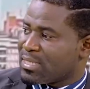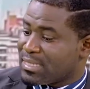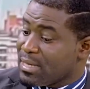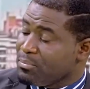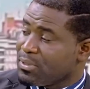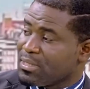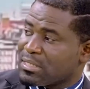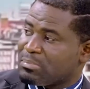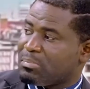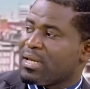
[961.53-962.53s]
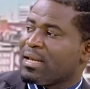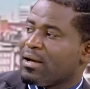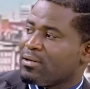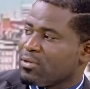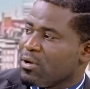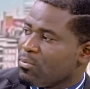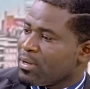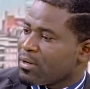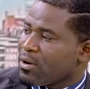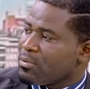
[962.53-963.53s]
Same thing is playing out
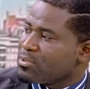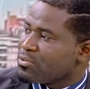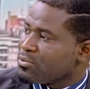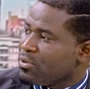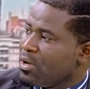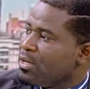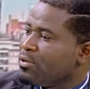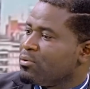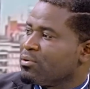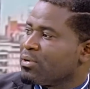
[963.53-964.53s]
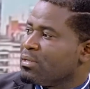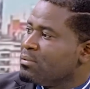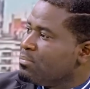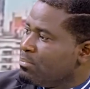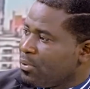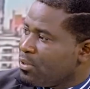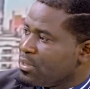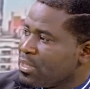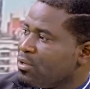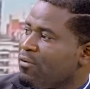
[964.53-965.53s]
when it comes to, you know, green
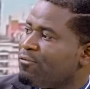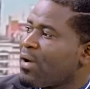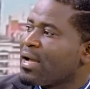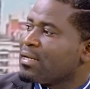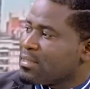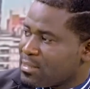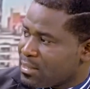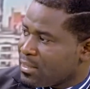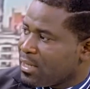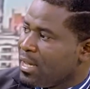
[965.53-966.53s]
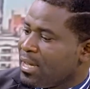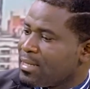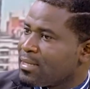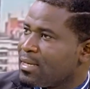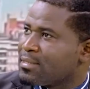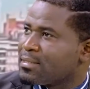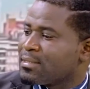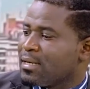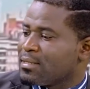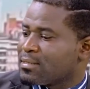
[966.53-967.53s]
bonding or financing.
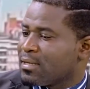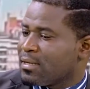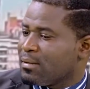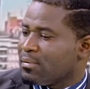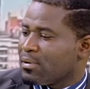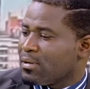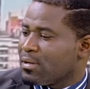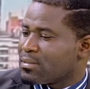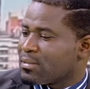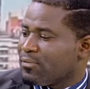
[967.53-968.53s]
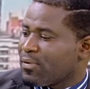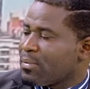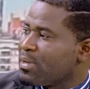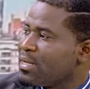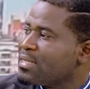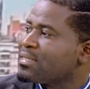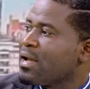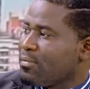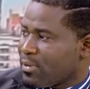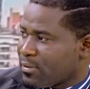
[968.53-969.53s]
It's a familiar
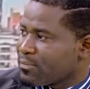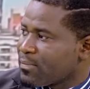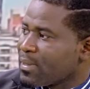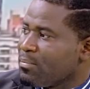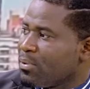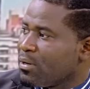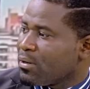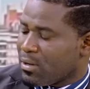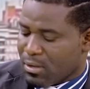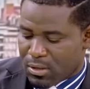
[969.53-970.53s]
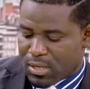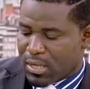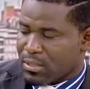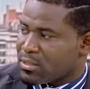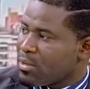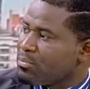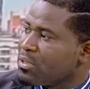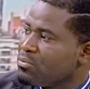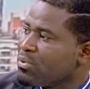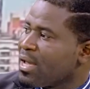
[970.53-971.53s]
terrain, but it's
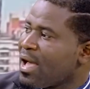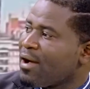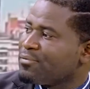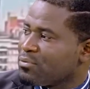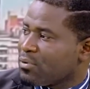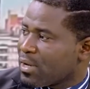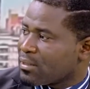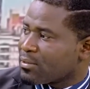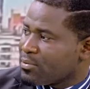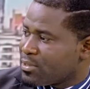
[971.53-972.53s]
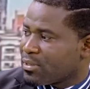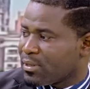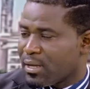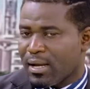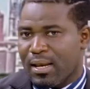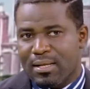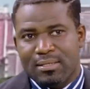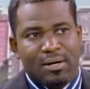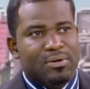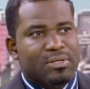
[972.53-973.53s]
something we have to look at critically. Alan
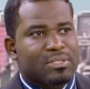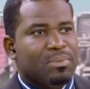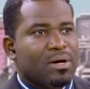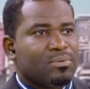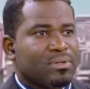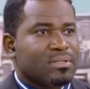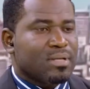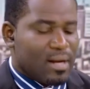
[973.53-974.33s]
Taro is back with us.